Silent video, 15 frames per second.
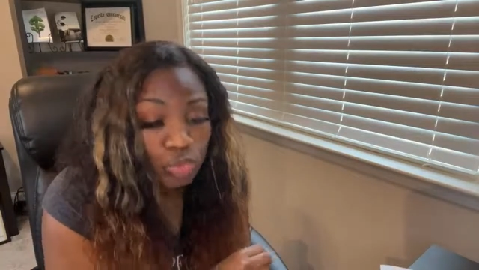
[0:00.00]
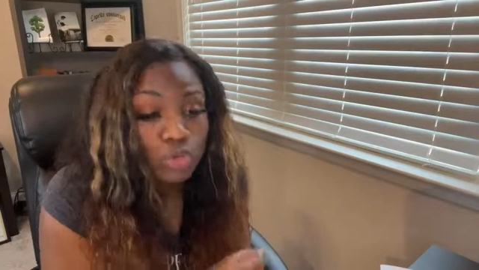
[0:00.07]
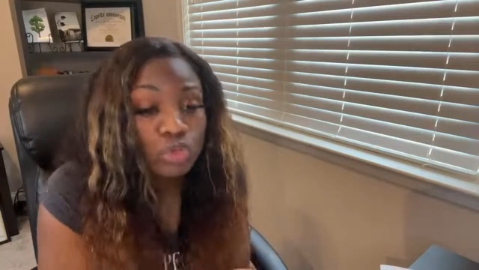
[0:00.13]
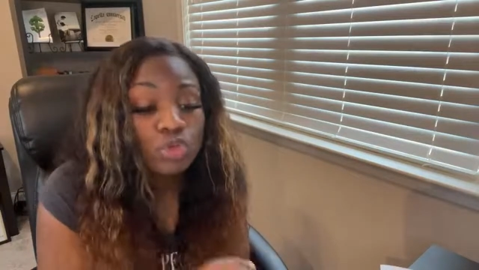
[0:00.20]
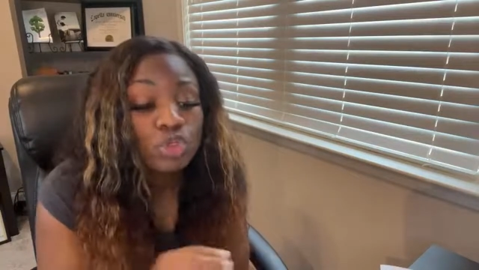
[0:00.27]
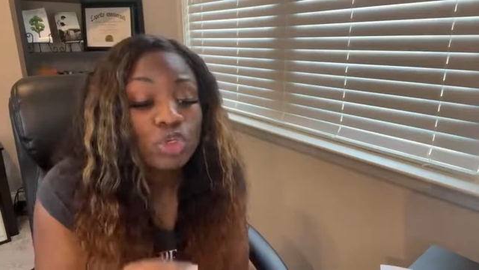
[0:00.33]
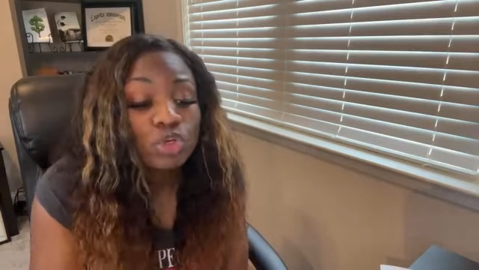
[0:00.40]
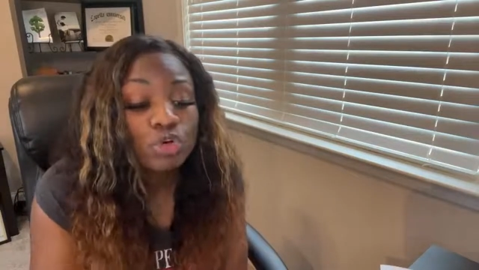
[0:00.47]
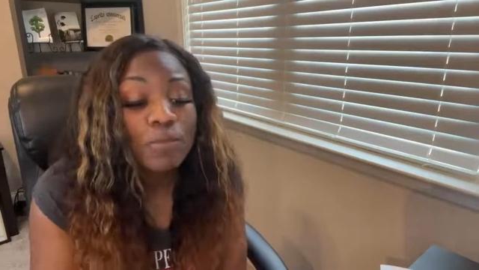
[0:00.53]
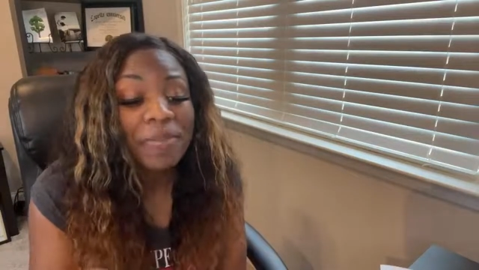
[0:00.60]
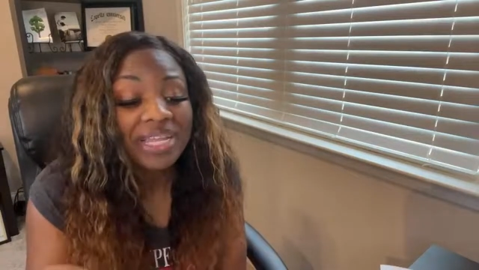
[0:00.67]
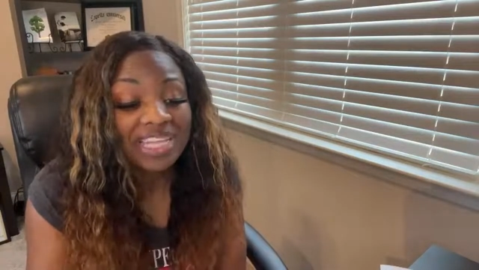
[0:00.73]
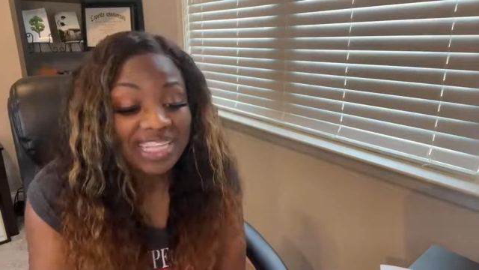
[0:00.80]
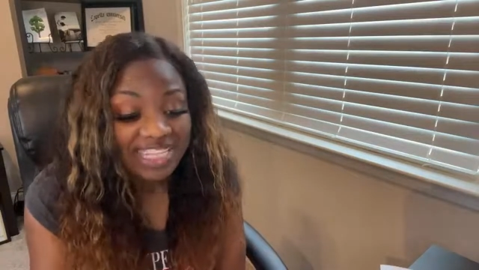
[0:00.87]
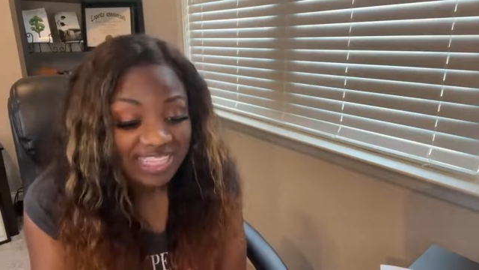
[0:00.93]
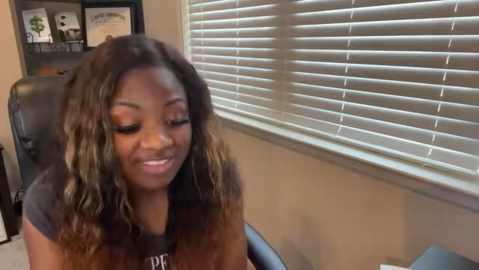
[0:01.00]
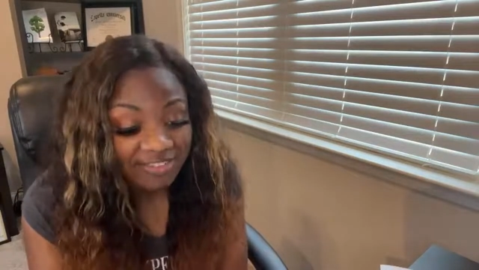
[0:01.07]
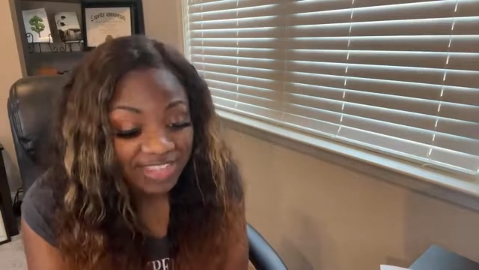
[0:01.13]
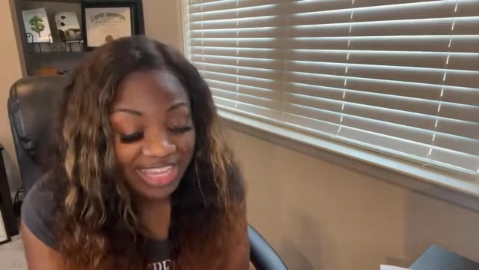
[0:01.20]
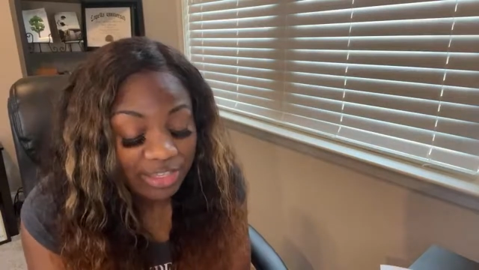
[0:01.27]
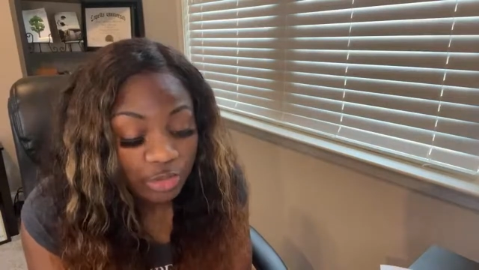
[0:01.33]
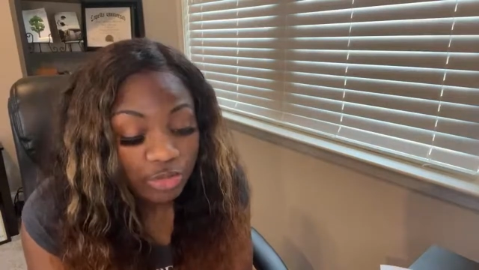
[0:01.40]
Do you believe
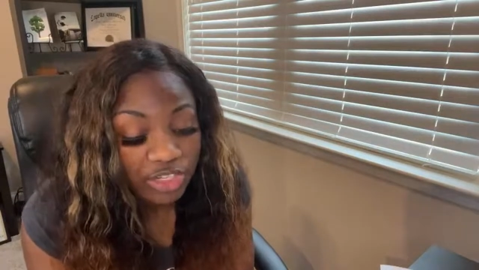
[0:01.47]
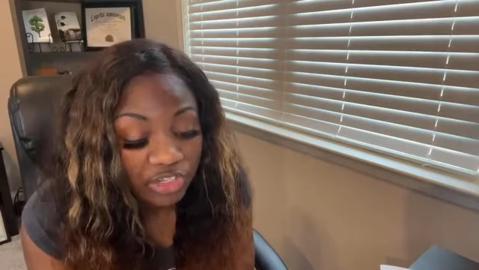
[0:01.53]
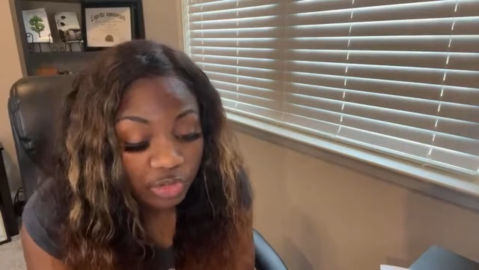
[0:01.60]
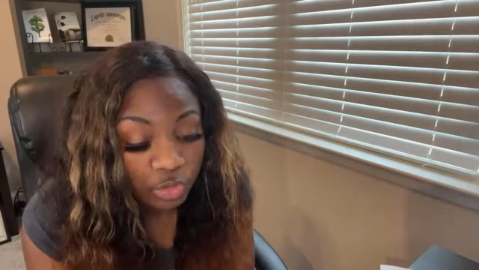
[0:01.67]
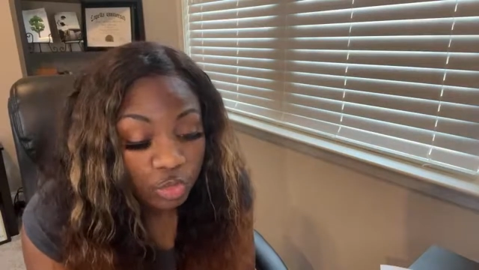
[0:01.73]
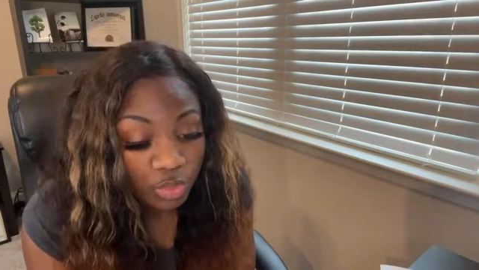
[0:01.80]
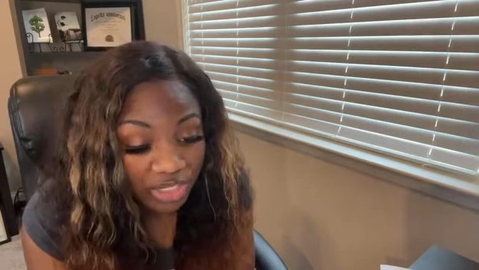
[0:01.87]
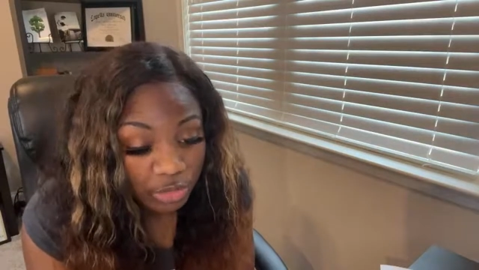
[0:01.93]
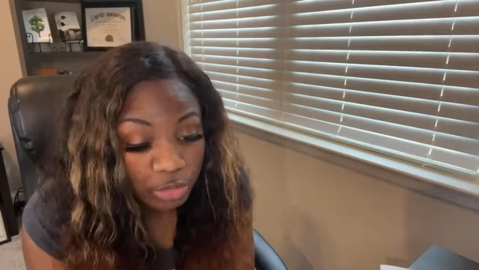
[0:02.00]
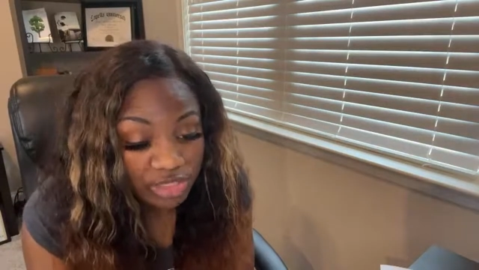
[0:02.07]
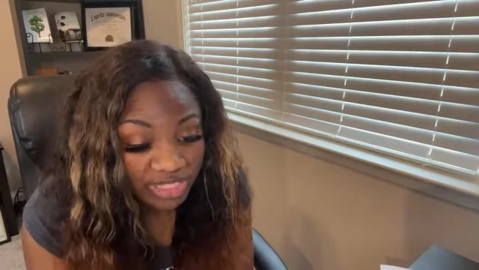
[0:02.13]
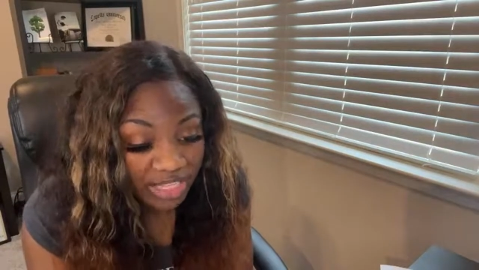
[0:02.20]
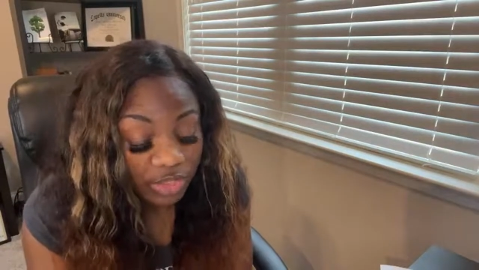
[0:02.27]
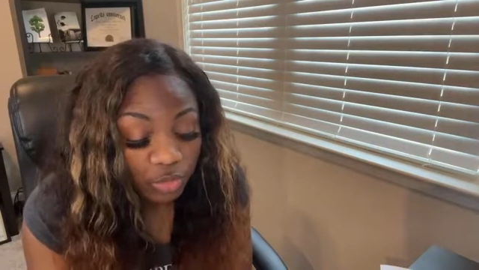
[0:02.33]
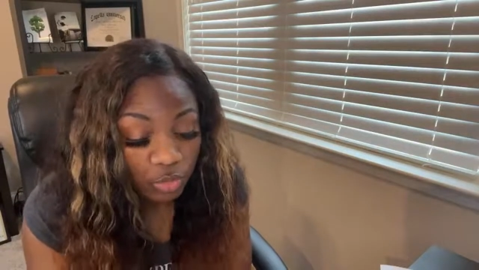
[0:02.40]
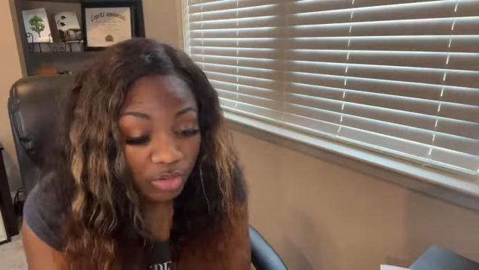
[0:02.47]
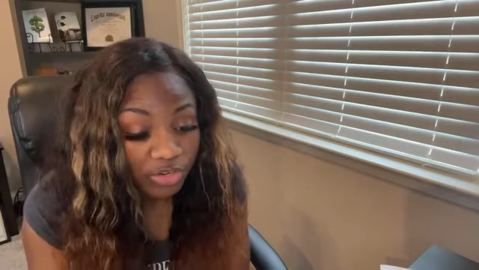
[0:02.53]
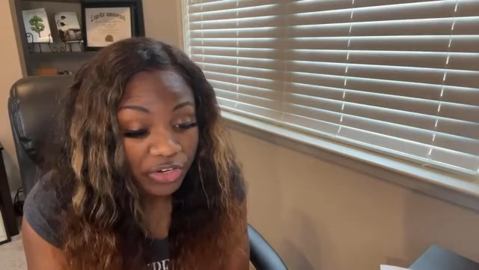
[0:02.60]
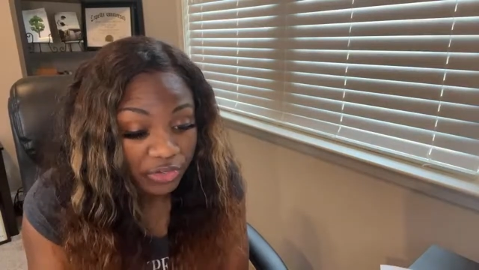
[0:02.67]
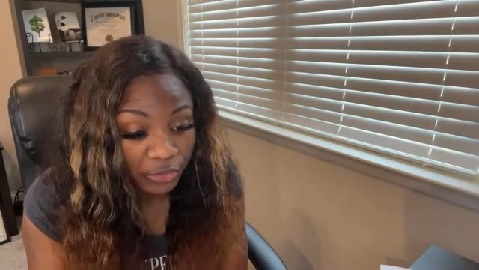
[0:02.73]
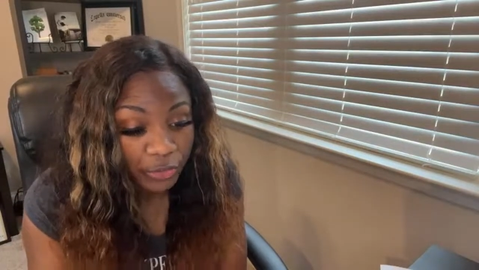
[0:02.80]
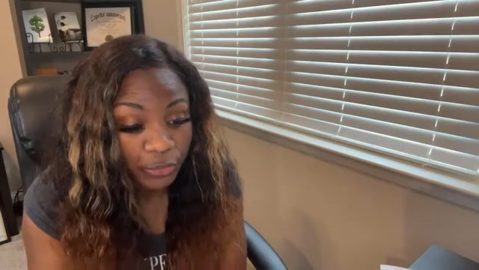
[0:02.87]
that you can do what you say you want
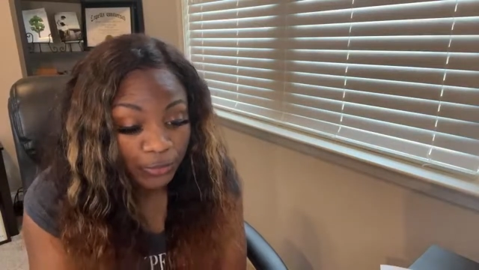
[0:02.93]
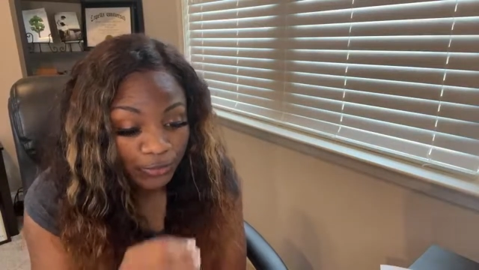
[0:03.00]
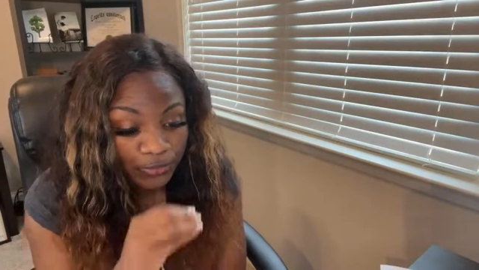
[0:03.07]
to do?